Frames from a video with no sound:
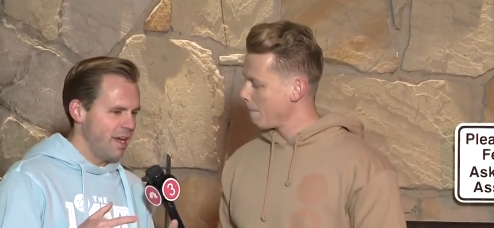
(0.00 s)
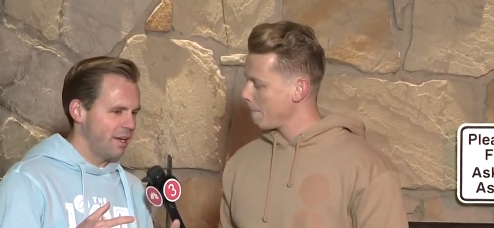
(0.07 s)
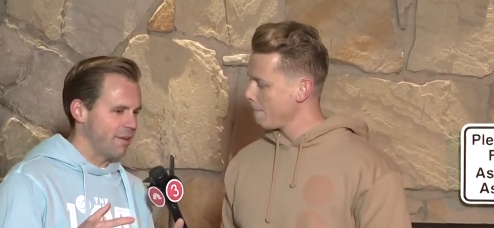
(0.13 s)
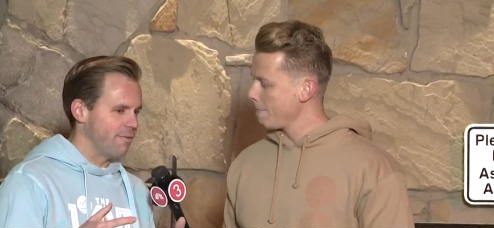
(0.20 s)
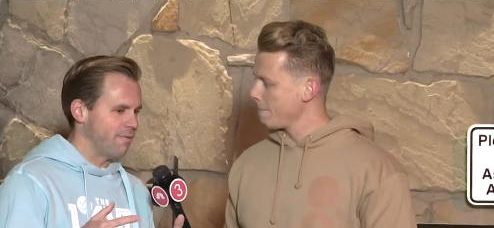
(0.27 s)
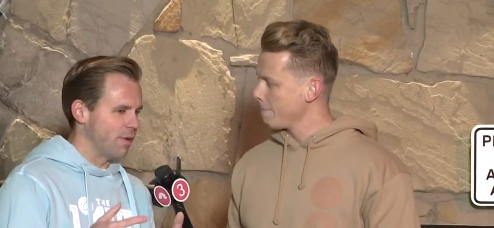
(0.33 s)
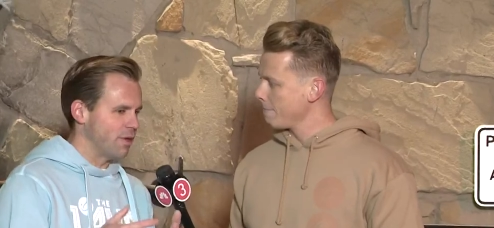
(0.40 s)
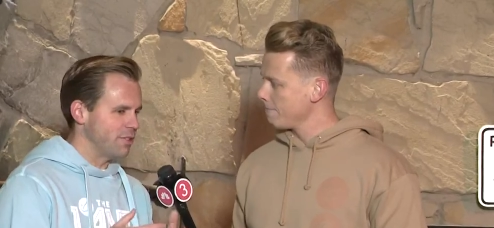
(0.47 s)
Speaker 1: a
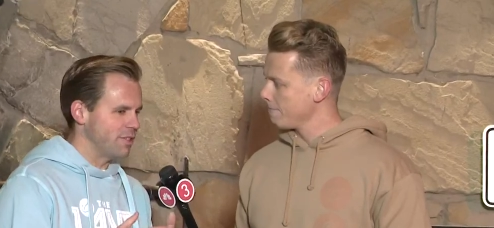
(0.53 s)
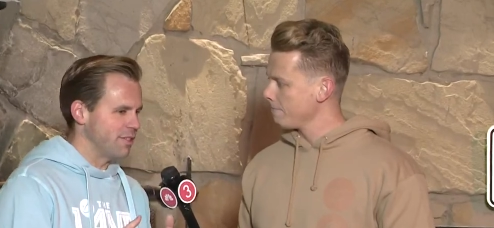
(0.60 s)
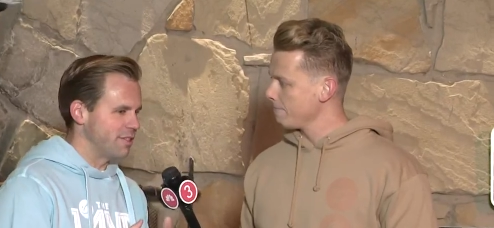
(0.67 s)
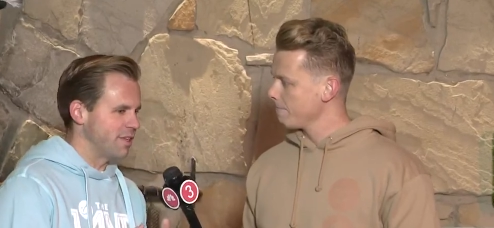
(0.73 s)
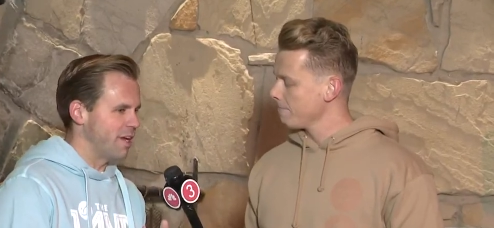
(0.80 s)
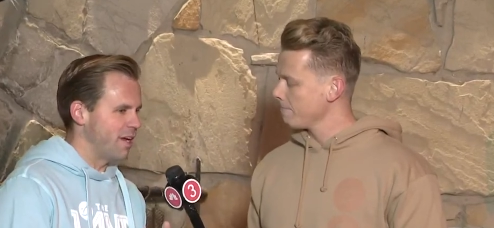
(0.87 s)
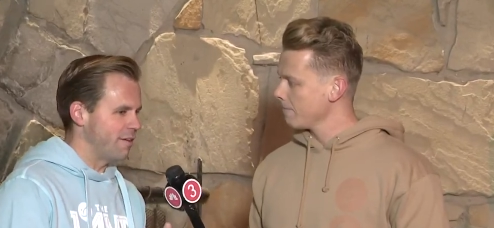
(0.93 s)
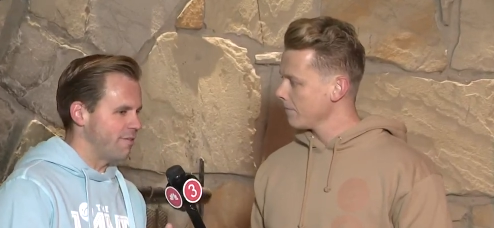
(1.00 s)

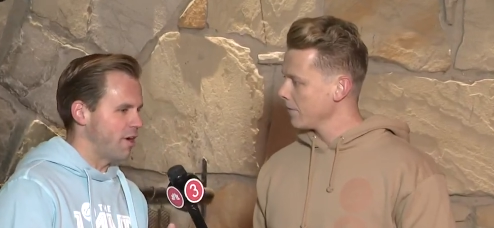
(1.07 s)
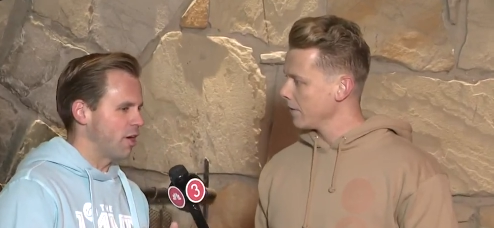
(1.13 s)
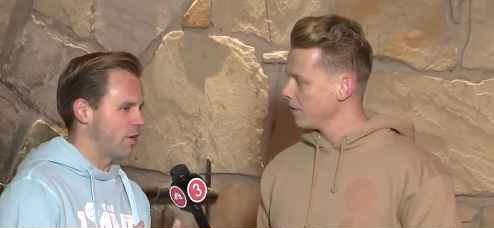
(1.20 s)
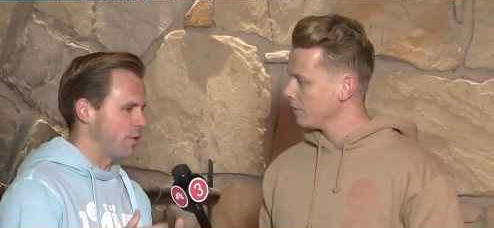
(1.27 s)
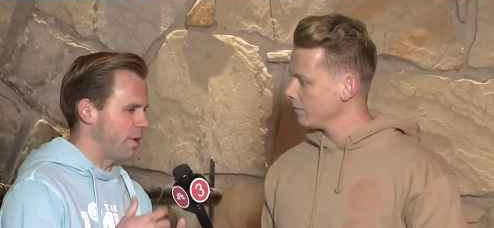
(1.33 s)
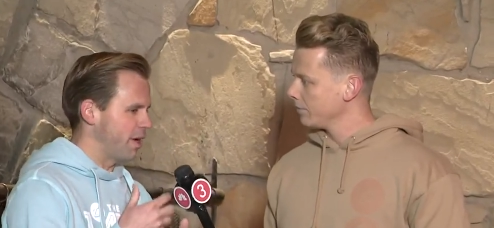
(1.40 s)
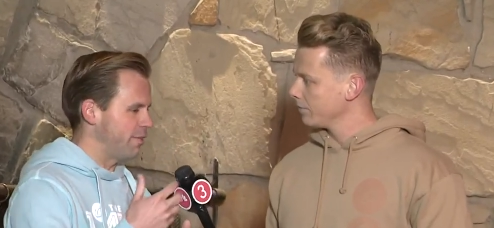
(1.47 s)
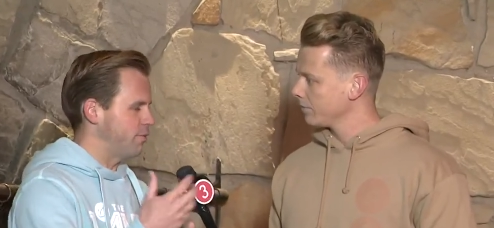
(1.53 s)
convergence of our
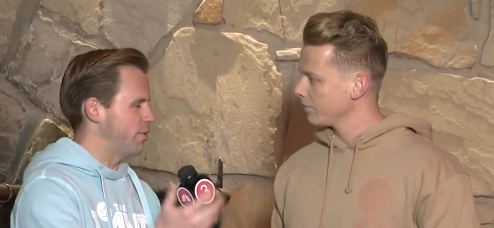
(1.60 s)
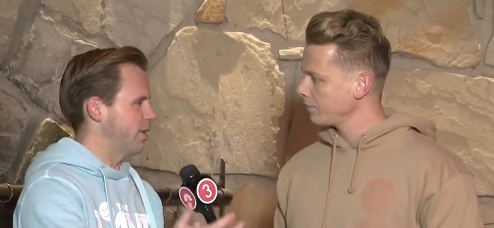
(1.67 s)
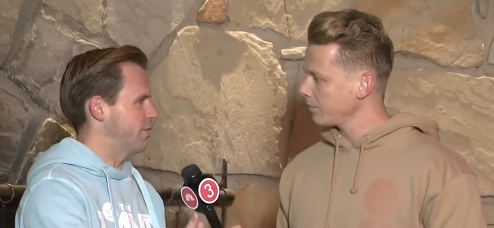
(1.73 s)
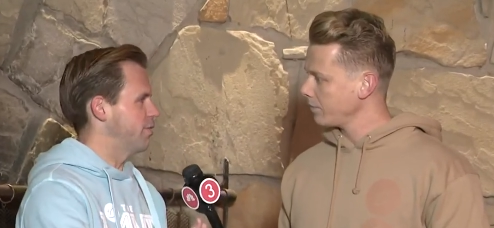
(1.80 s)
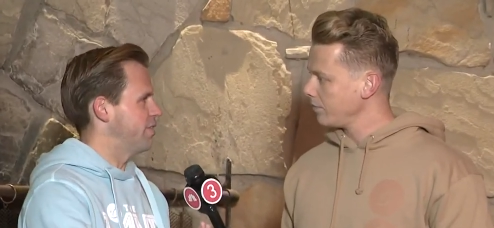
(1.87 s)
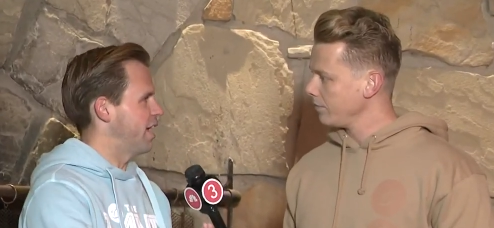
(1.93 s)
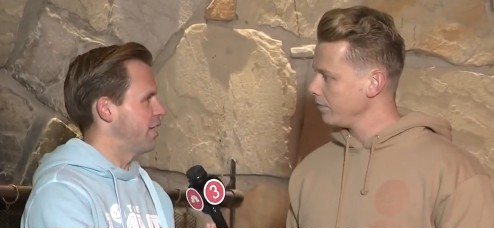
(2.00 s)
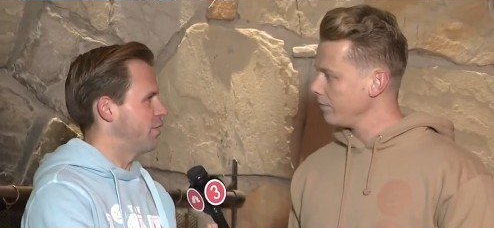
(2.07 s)
creative
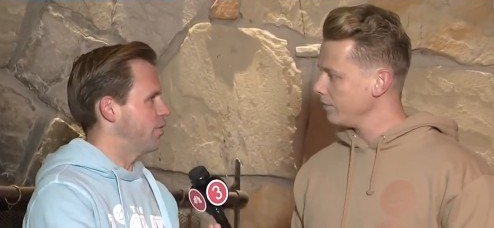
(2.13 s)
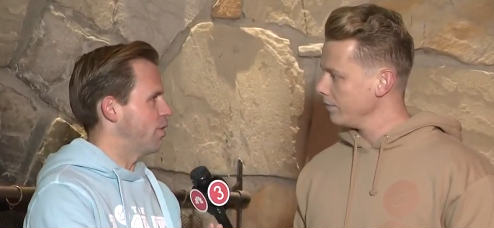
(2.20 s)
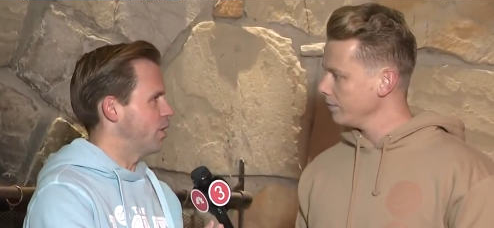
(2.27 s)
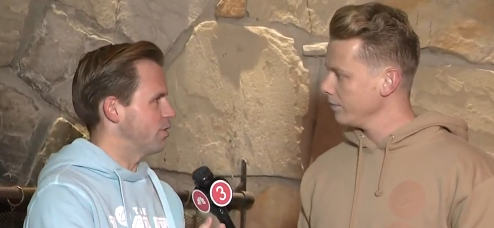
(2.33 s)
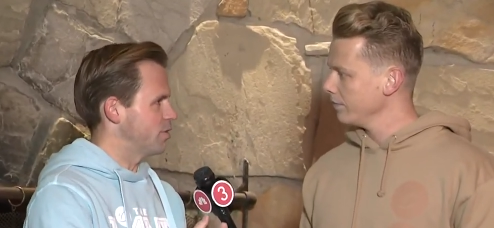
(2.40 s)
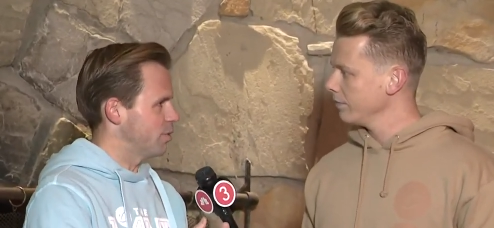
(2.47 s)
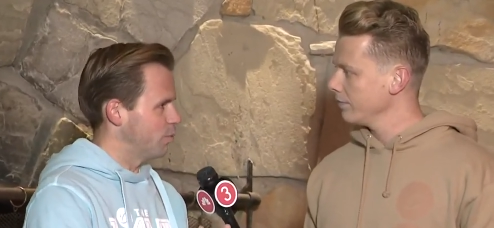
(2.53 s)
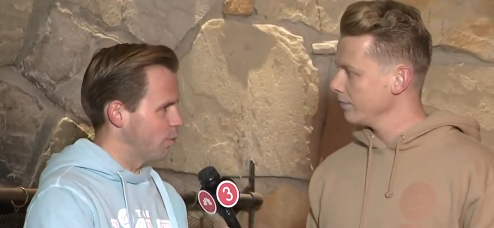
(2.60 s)
director Daniel
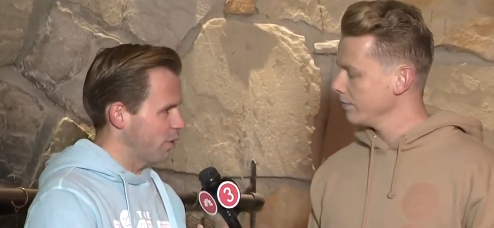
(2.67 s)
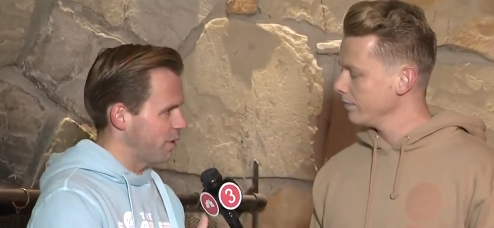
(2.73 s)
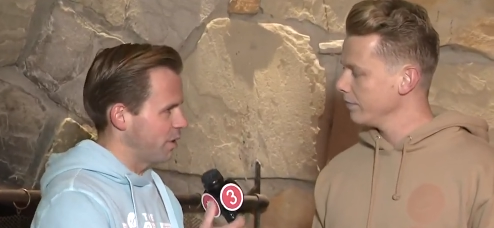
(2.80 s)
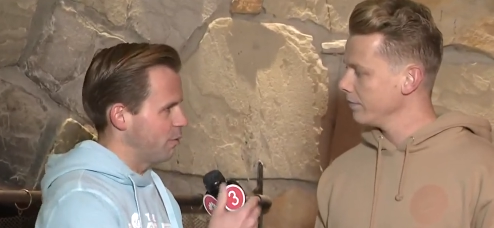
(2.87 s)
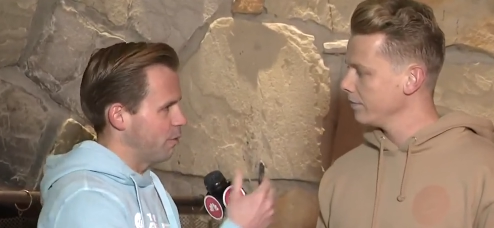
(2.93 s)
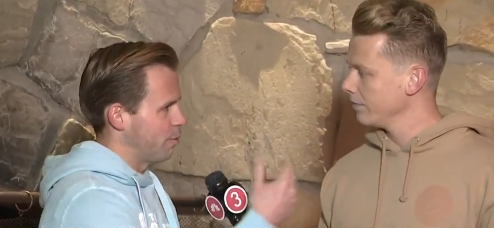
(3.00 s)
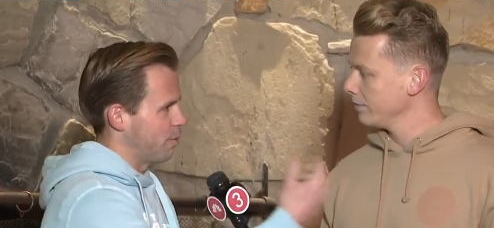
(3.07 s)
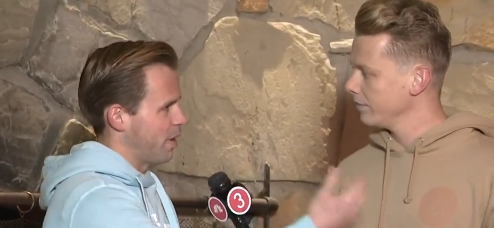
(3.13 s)
Arsham
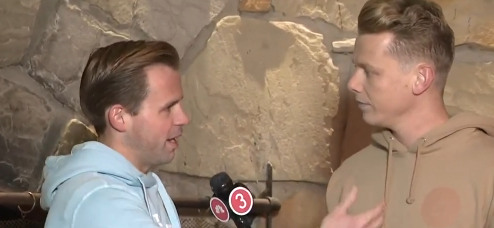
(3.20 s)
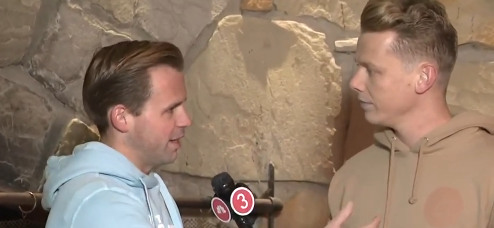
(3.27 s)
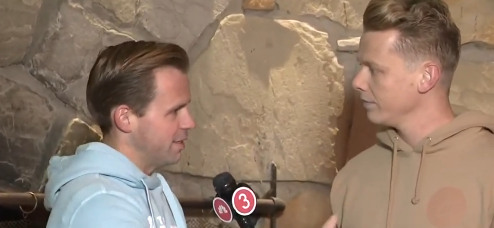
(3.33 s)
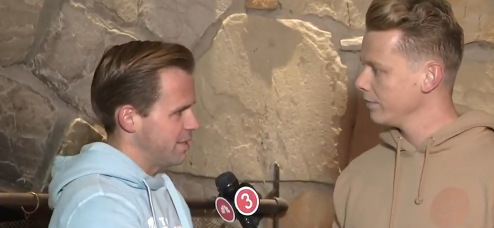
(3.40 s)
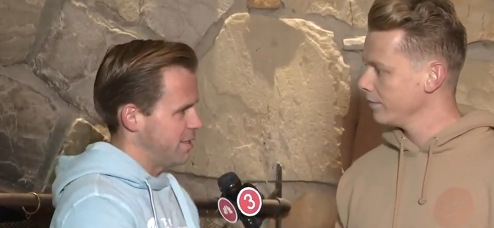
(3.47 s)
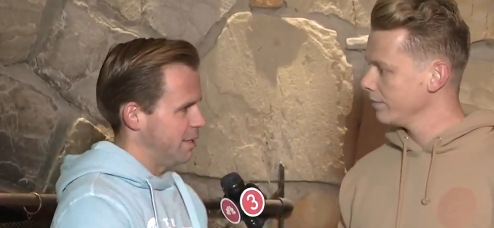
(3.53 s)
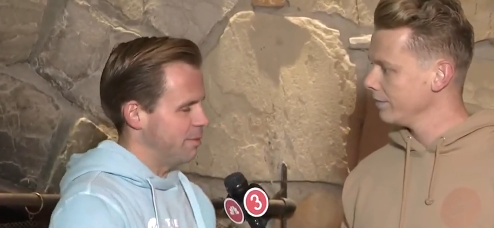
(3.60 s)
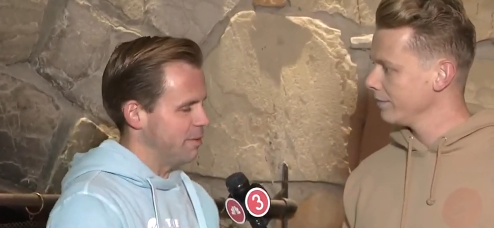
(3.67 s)
working with
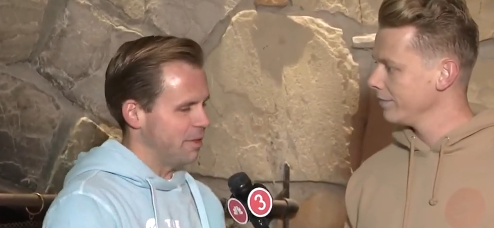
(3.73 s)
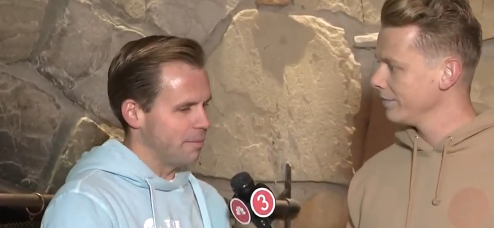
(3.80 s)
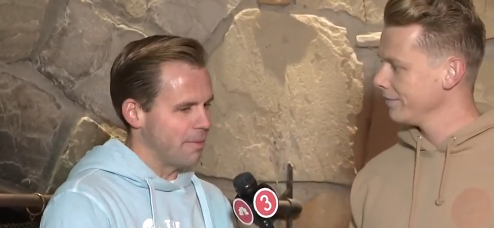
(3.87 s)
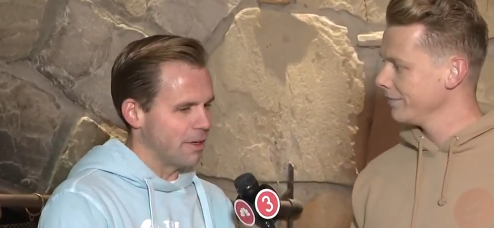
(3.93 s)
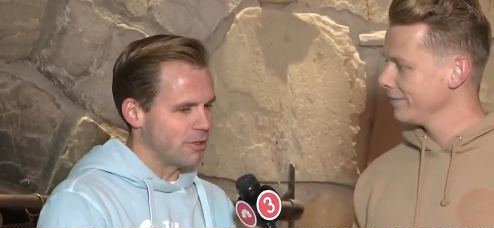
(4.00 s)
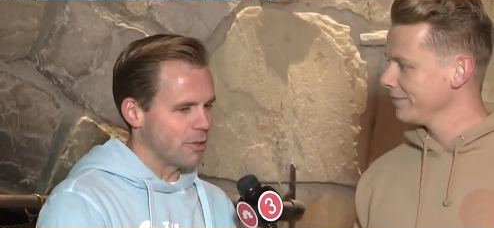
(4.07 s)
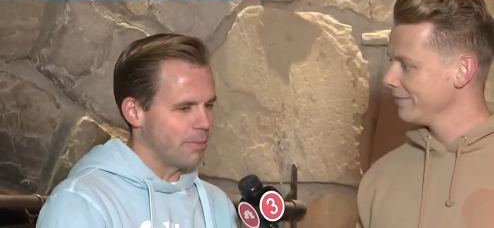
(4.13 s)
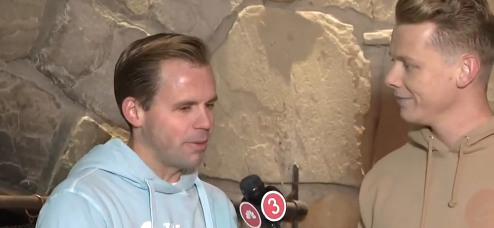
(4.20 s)
Brian's team at the
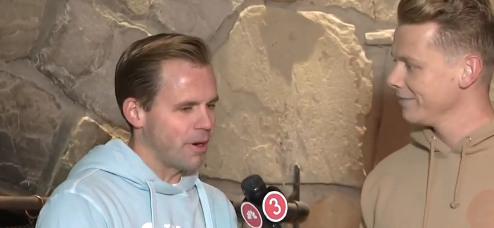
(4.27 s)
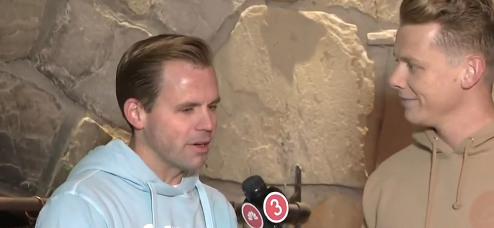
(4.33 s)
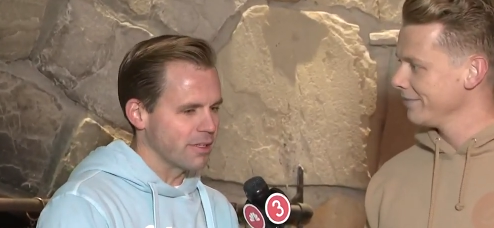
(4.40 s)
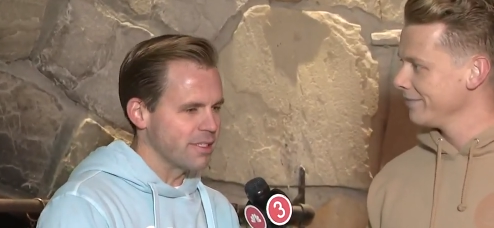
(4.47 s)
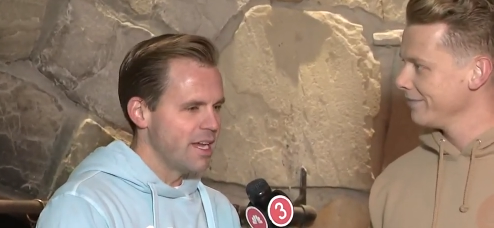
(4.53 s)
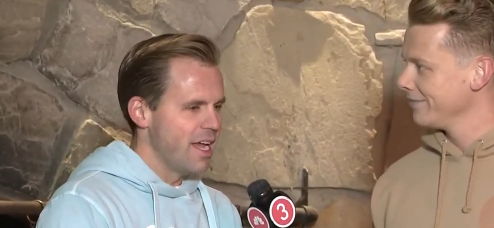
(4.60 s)
Metroparks.